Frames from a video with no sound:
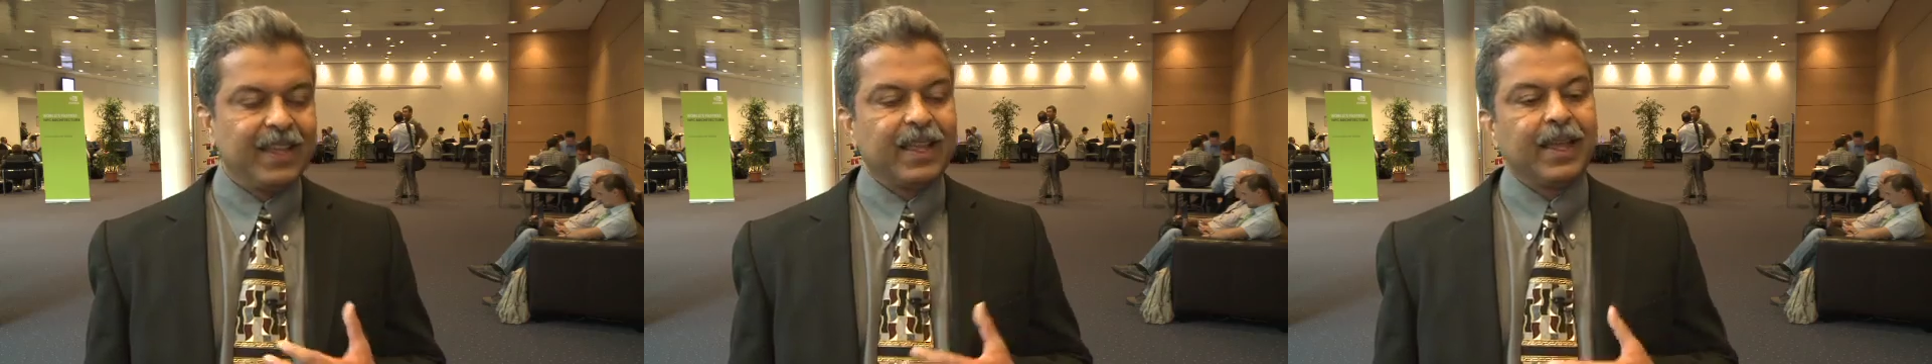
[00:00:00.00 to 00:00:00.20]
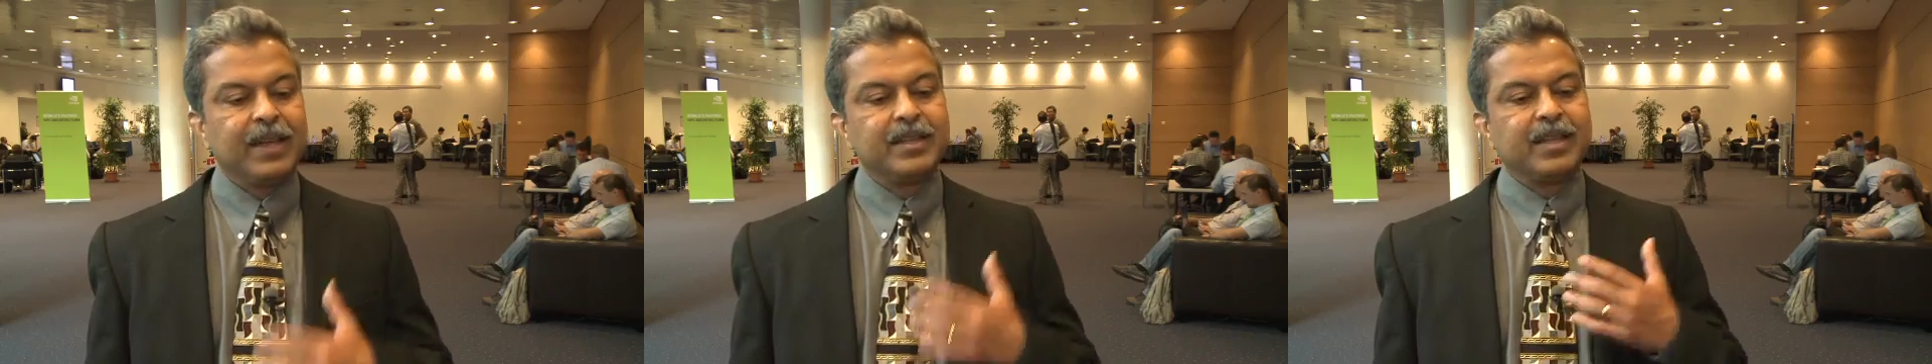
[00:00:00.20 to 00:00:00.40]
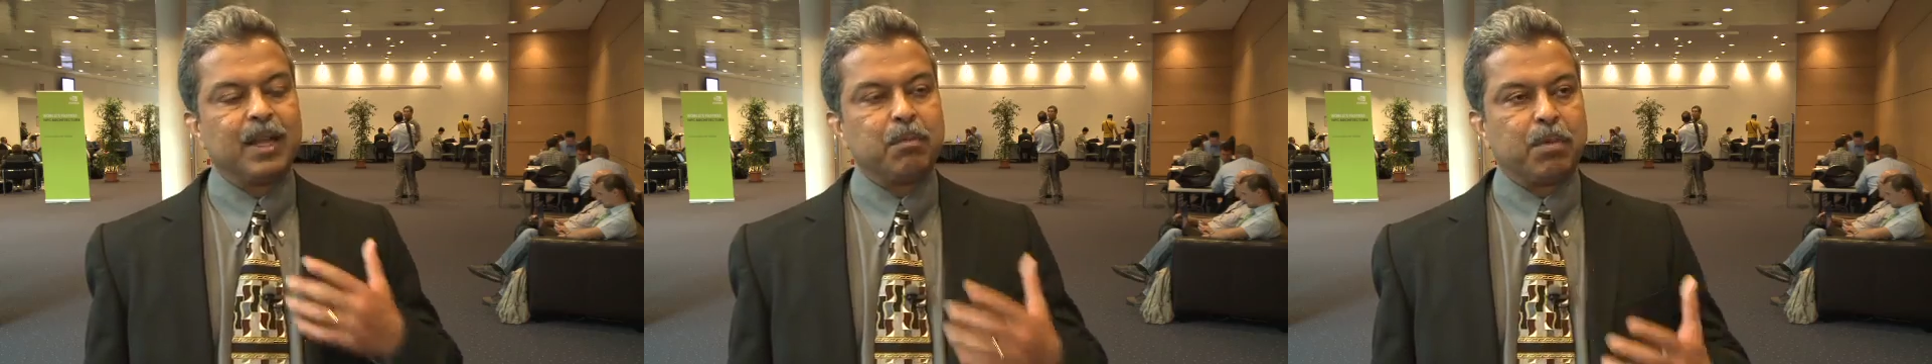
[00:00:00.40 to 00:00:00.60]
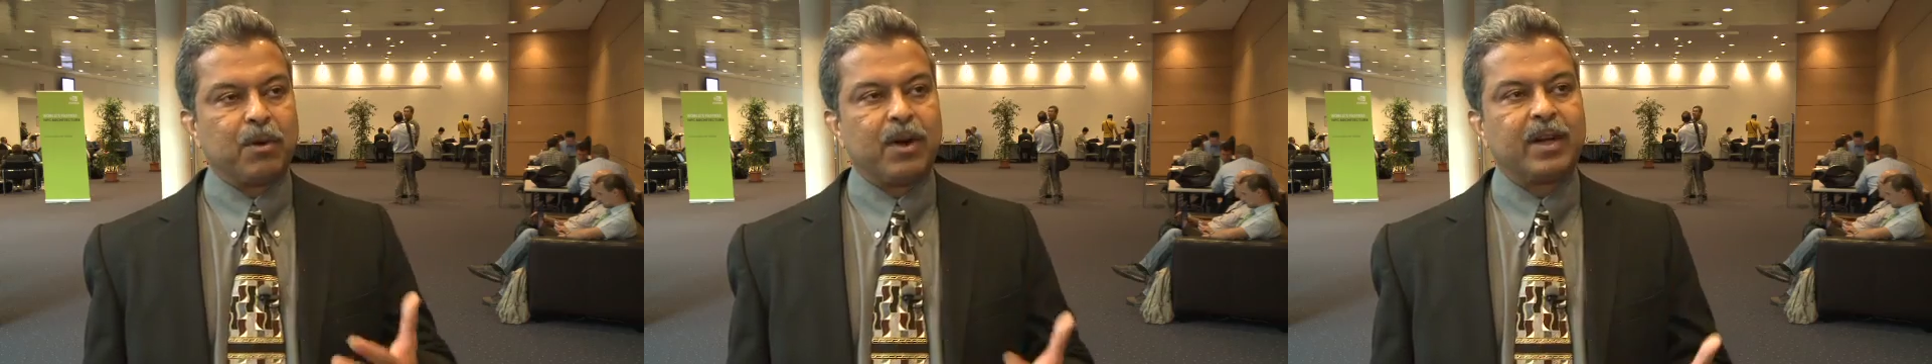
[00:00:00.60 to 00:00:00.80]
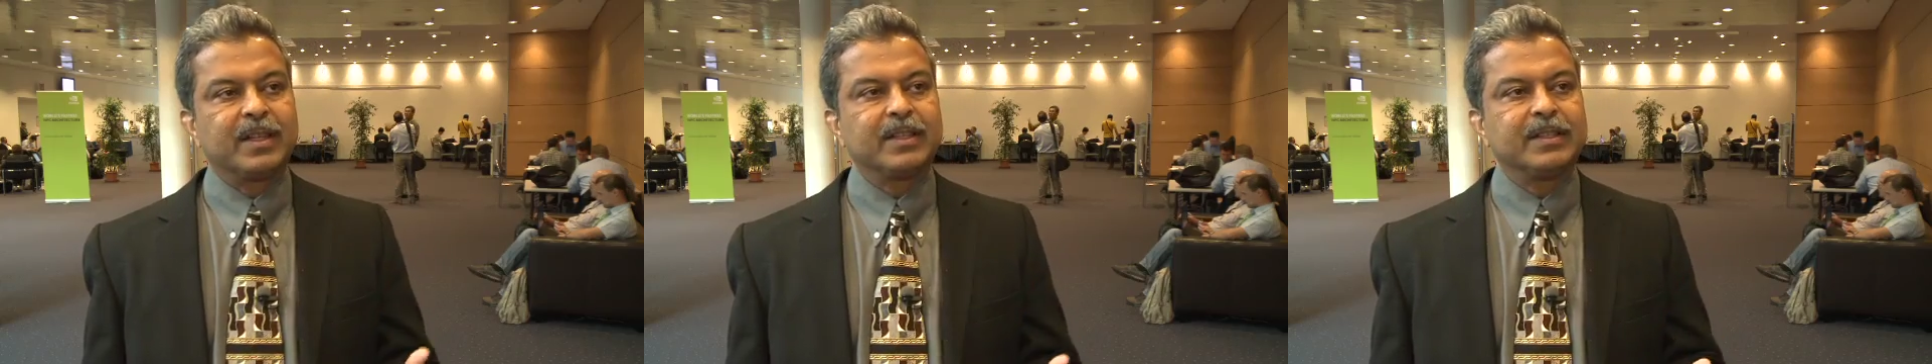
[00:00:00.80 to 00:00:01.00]
Intel
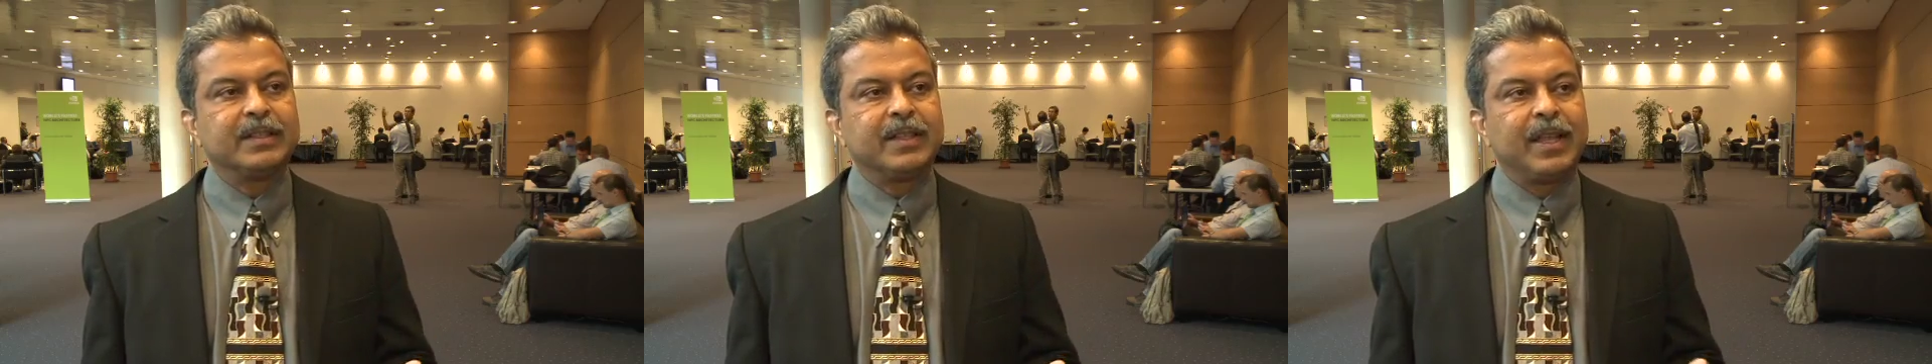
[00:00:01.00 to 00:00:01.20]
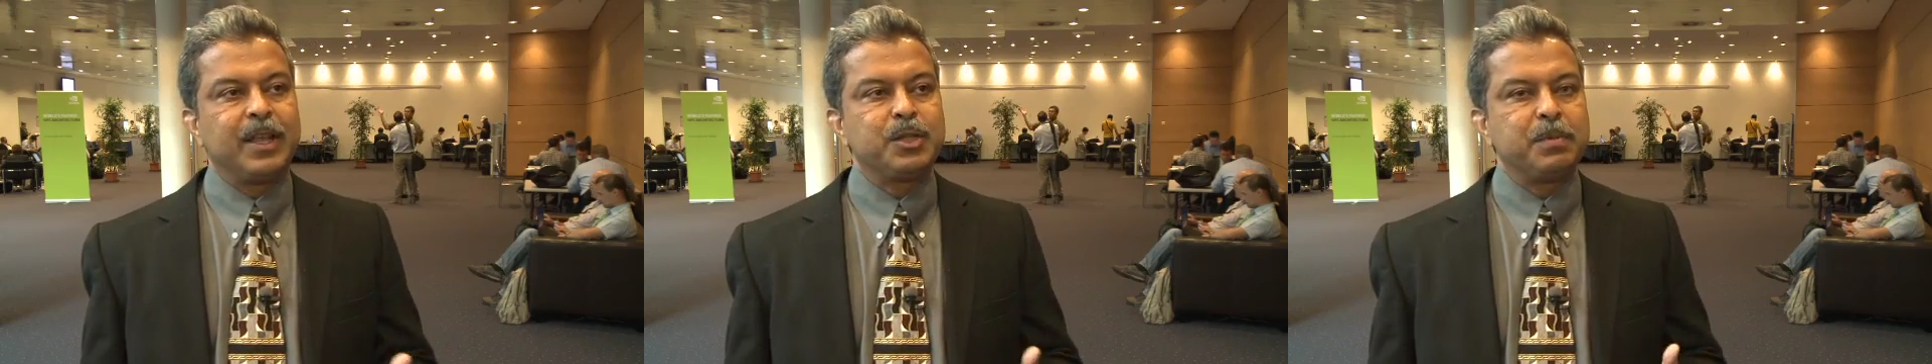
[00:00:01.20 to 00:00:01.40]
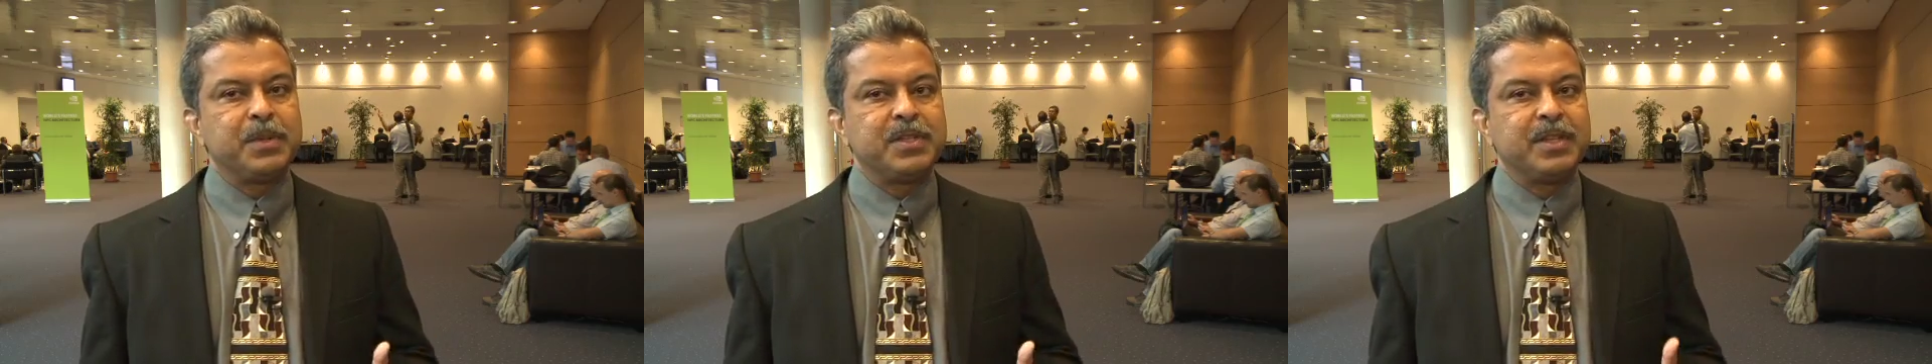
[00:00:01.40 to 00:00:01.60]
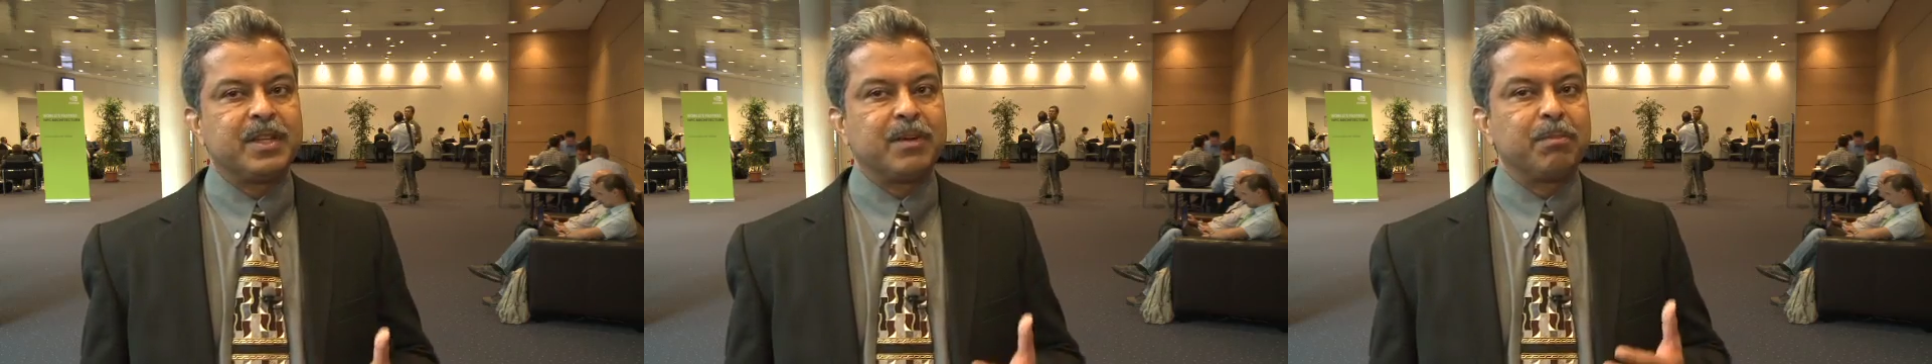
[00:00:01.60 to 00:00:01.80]
brought the HPC